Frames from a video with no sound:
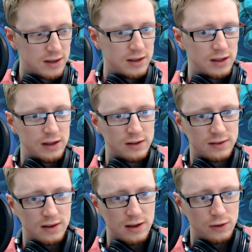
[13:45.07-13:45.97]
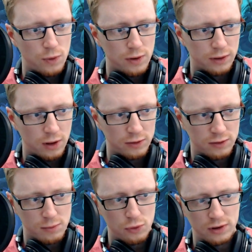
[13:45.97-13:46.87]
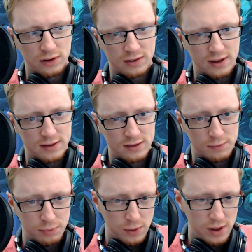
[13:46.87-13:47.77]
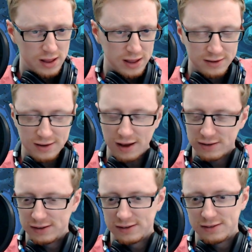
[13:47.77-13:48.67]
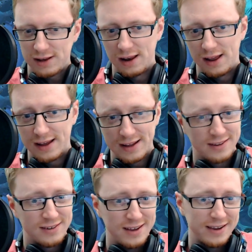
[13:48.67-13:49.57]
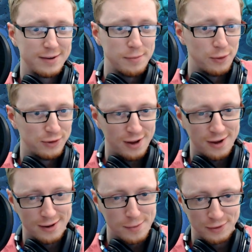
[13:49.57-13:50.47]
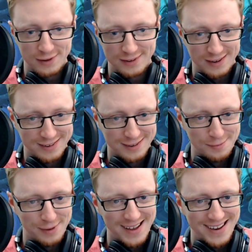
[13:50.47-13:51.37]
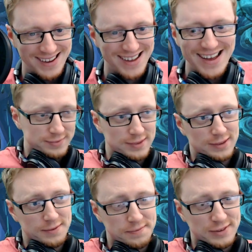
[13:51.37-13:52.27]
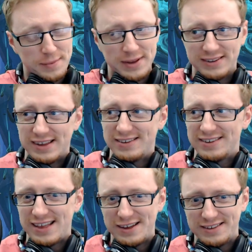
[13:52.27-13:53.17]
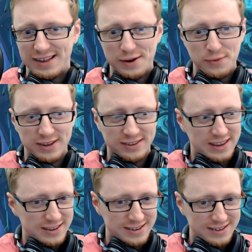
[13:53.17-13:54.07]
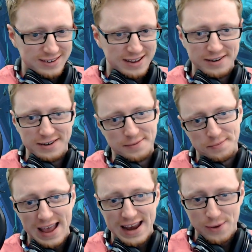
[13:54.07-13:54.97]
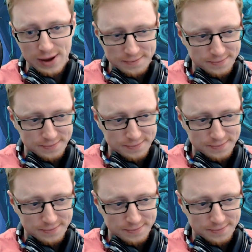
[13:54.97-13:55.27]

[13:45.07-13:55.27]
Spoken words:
It's one of the cards I'm most excited to play. Well, it's actually, tell a lie, it's the second most card I'm most excited to play. Does that make sense? Is that a real sentence? I don't know. Anyway,